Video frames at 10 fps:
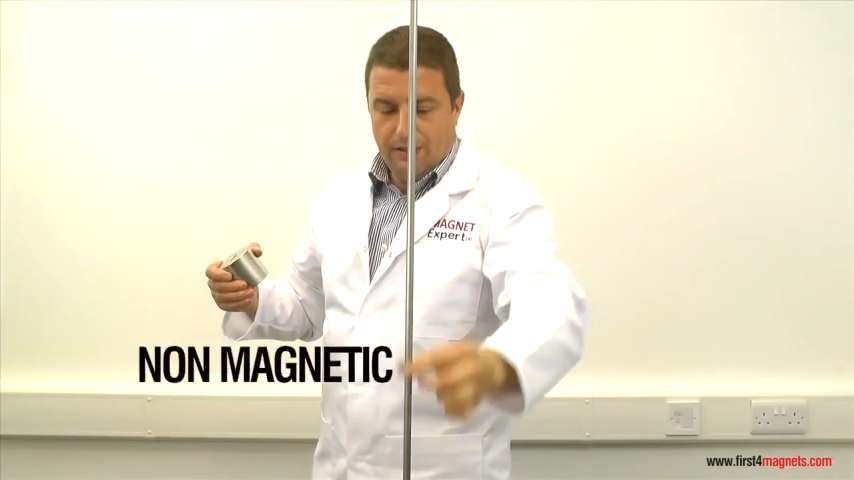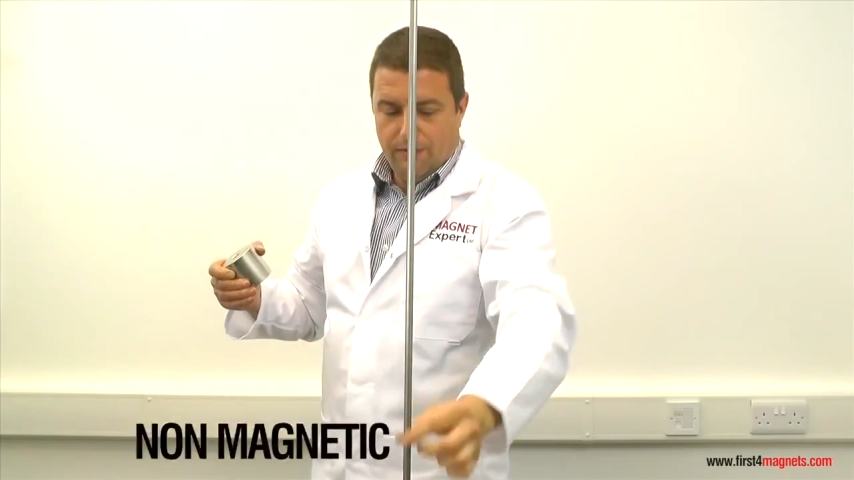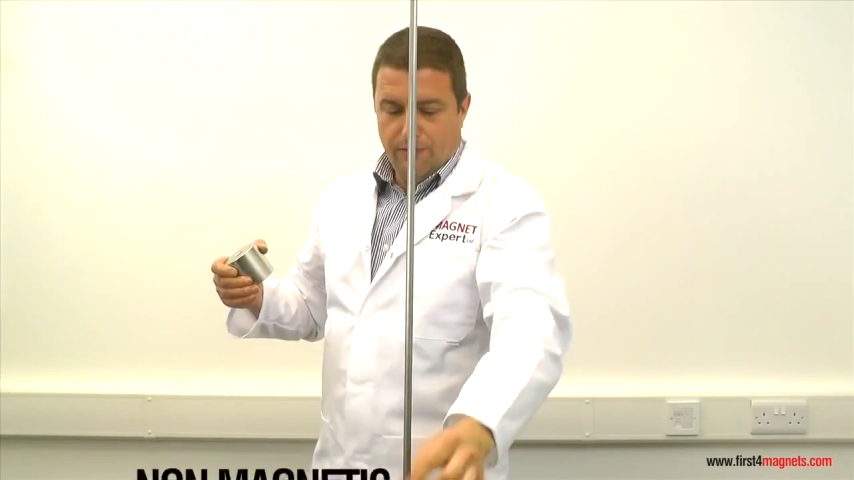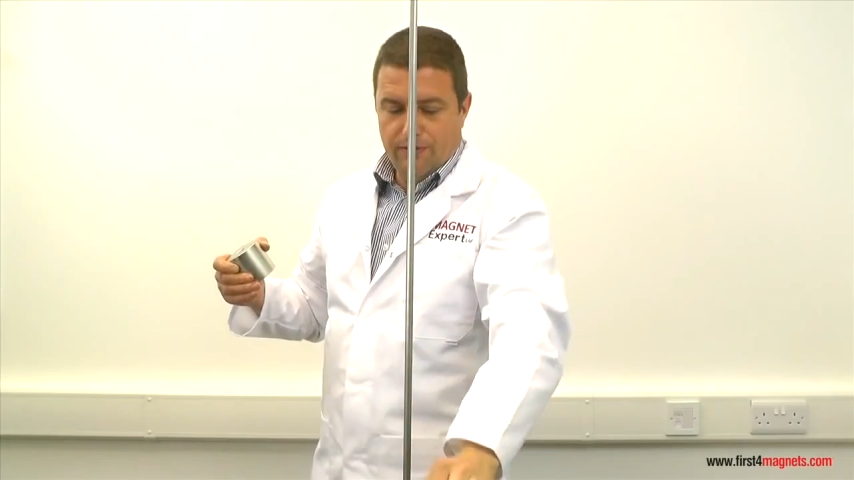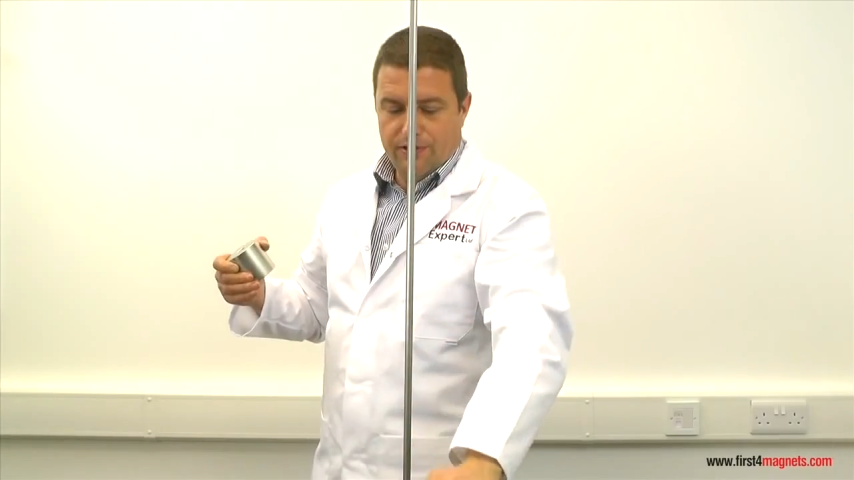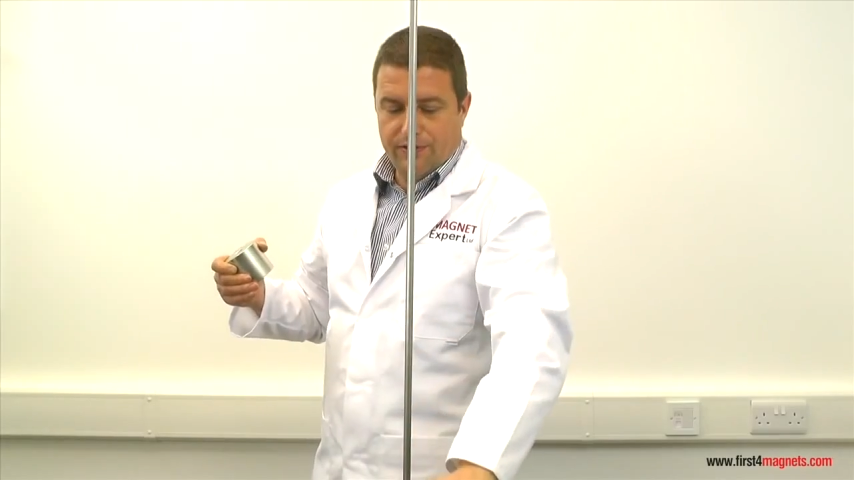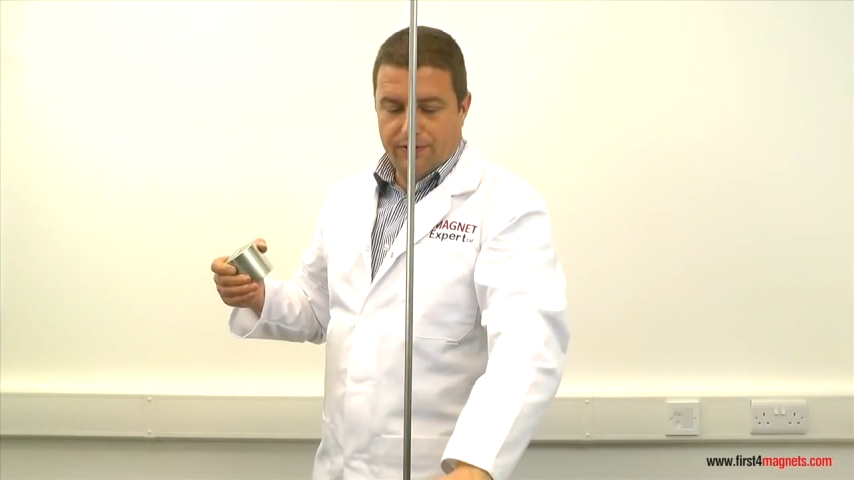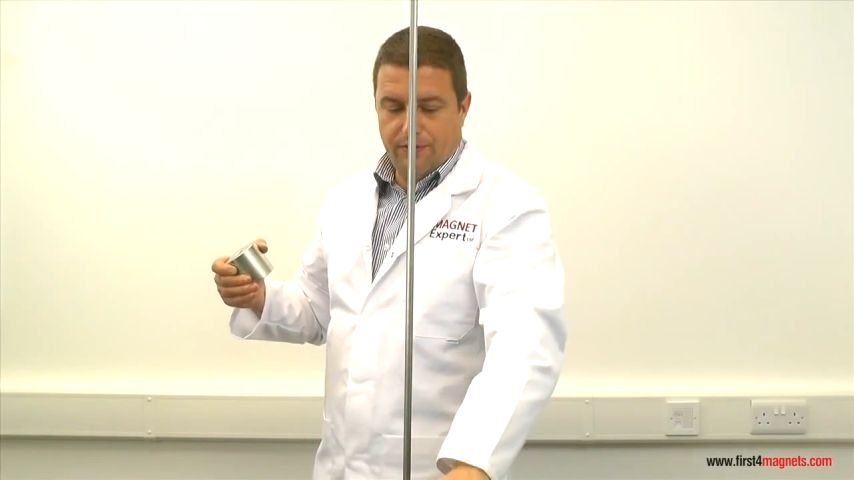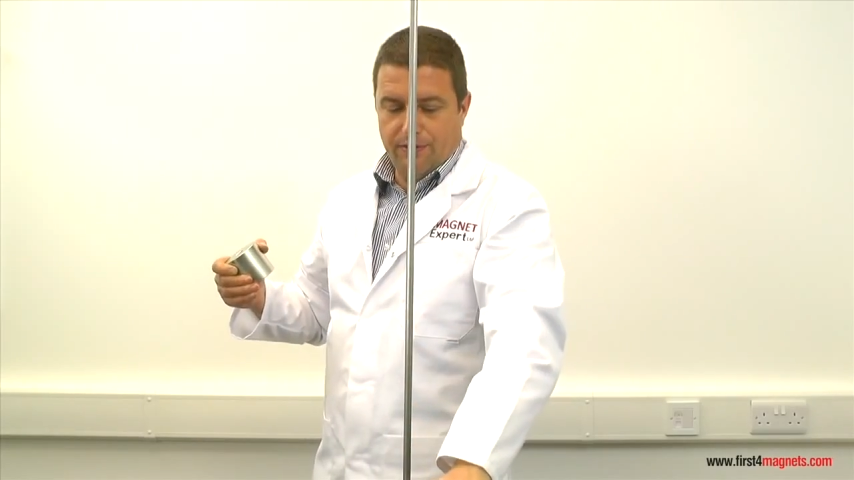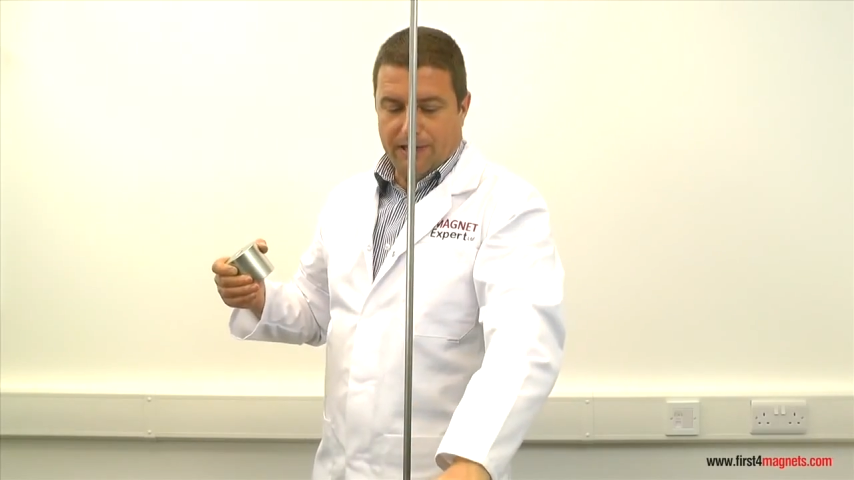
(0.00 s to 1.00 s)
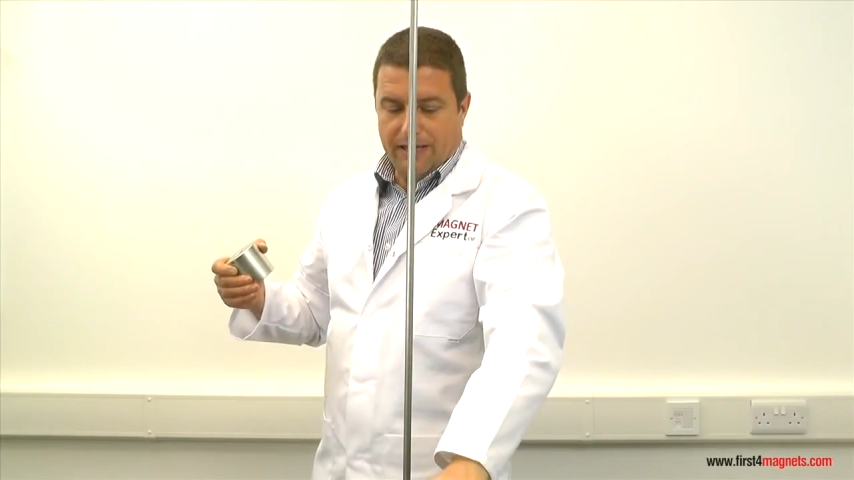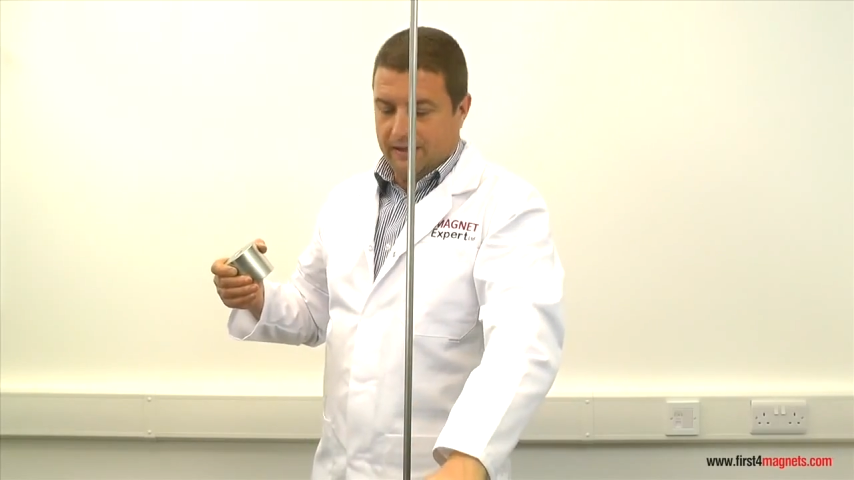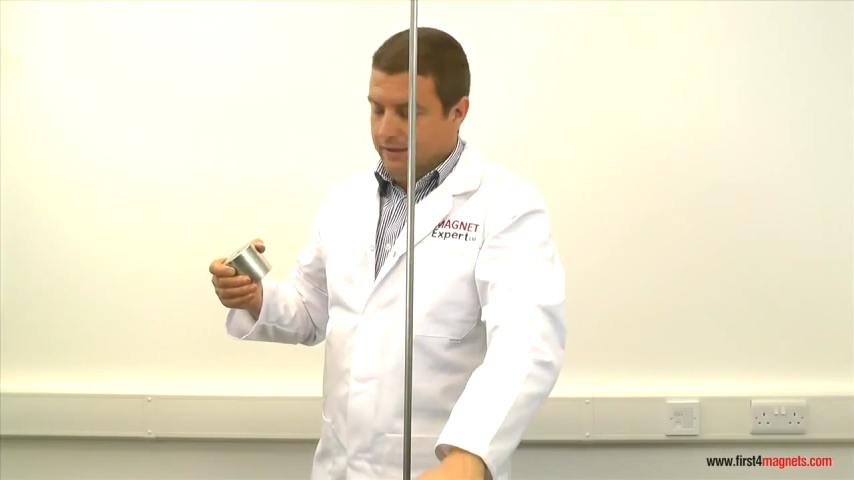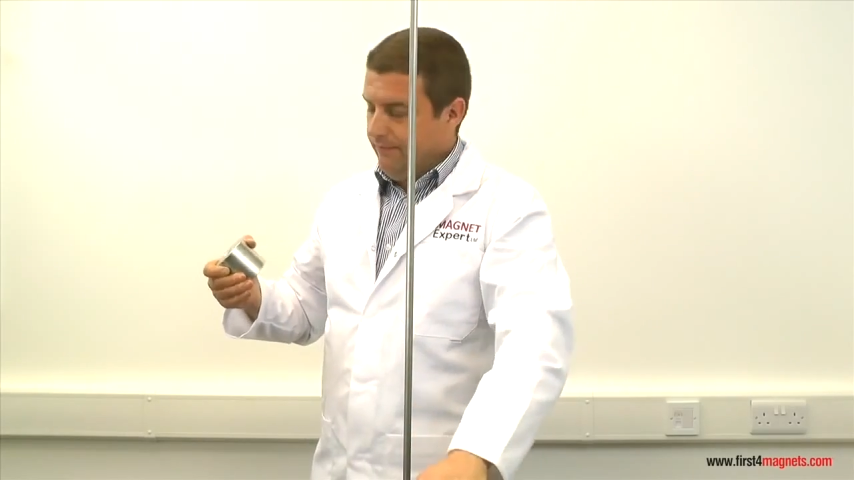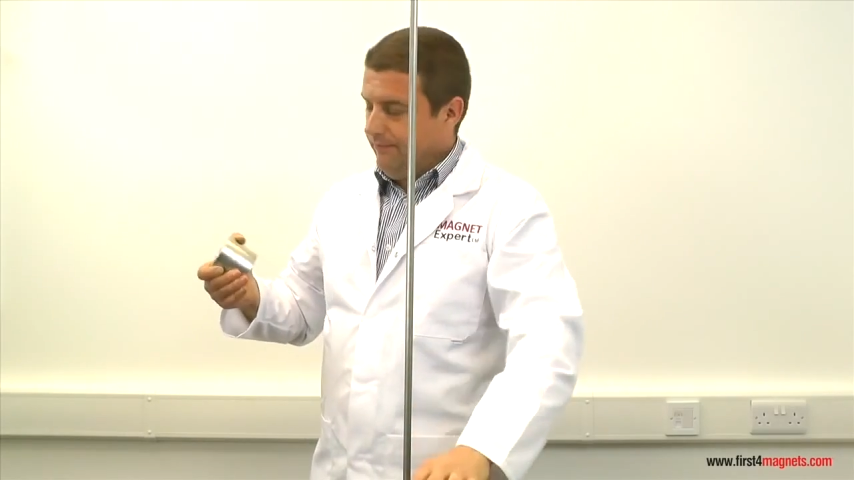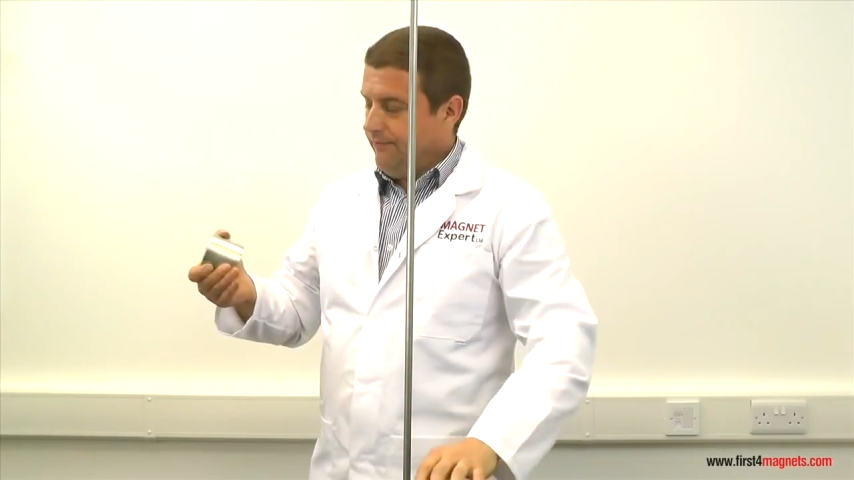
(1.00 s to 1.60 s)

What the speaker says: runs through the magnet